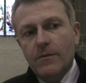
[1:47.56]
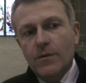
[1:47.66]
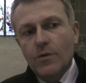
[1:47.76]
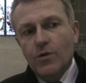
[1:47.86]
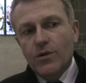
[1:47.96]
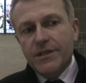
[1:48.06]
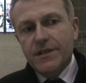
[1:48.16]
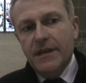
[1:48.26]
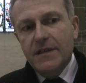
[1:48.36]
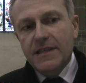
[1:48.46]
was
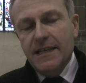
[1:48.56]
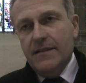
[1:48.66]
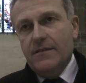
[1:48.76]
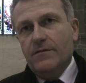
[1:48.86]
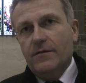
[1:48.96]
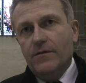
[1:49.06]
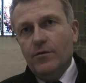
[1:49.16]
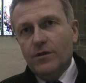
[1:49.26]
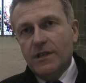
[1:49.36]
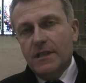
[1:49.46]
then sent to the
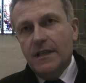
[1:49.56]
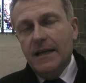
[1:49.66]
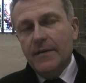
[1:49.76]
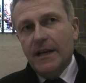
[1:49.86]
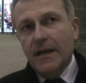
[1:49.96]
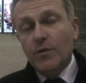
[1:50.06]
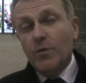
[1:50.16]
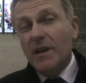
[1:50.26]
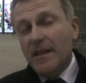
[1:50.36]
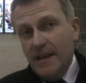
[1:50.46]
forced labour camp,
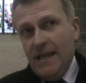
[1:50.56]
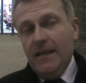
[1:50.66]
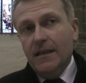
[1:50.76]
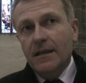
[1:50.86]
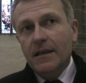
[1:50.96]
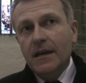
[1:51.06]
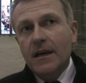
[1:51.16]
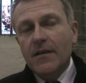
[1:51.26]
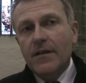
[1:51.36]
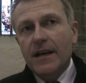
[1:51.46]
and we think
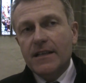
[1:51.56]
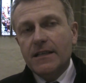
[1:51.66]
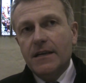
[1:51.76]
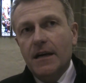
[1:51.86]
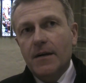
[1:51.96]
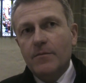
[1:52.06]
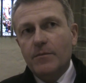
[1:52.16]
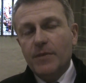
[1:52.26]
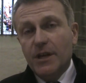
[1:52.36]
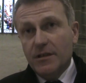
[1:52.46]
that
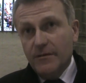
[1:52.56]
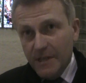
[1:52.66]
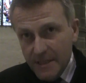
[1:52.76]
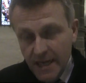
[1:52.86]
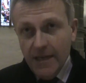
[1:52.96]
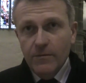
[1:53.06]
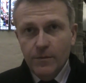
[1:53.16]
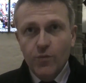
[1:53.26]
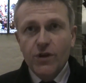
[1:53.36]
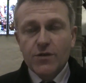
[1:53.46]
because of his name,
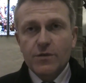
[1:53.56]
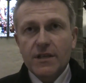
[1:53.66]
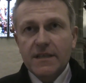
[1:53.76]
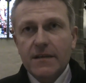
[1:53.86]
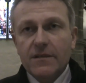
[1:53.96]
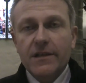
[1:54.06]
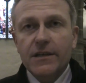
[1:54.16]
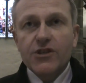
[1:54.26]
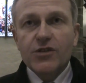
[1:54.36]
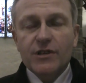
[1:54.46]
which was
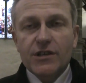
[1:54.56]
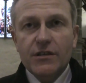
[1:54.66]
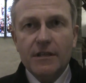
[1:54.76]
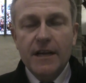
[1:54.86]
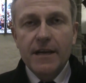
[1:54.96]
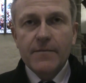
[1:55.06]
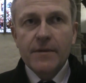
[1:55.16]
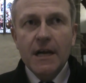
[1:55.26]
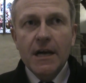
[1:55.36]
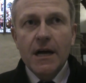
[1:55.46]
undoubtedly a Jewish name,
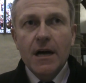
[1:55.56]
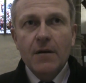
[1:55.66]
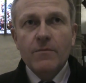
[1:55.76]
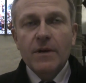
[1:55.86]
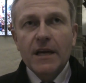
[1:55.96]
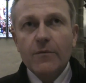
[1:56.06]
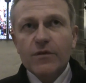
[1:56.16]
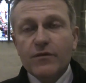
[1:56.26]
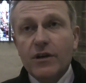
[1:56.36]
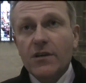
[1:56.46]
he
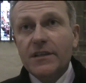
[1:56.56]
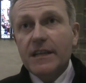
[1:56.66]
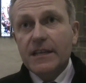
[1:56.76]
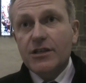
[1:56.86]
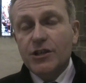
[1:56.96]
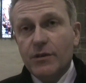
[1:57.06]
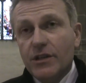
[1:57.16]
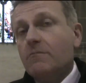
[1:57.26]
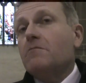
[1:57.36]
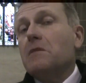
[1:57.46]
was regarded as
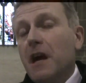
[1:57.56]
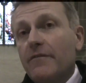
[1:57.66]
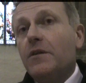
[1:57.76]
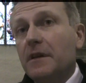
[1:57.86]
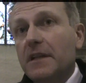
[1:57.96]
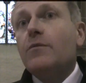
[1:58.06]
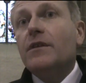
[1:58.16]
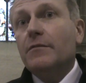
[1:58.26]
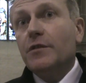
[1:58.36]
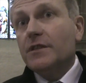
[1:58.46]
Jewish. I have no idea
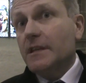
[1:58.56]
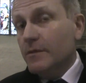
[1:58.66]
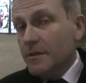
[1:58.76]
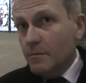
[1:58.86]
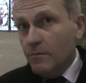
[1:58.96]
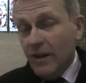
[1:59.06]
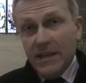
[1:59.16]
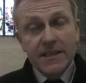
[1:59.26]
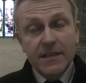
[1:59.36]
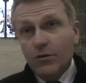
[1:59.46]
whether or not he was
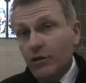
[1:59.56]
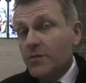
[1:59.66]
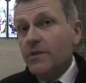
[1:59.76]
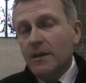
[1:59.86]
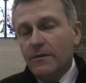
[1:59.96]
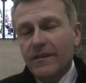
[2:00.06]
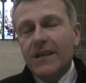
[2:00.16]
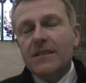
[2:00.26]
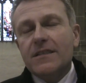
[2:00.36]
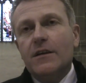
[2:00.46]
practising or not. We don't
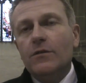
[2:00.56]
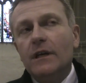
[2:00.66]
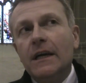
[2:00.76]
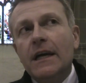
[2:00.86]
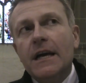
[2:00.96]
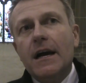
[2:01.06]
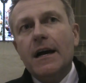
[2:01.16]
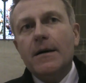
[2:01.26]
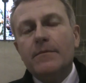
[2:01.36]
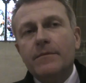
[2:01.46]
think so.
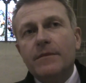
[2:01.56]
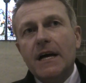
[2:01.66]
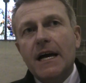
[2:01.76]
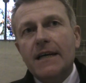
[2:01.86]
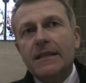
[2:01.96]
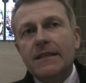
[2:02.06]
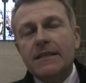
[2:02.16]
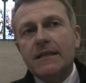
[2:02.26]
And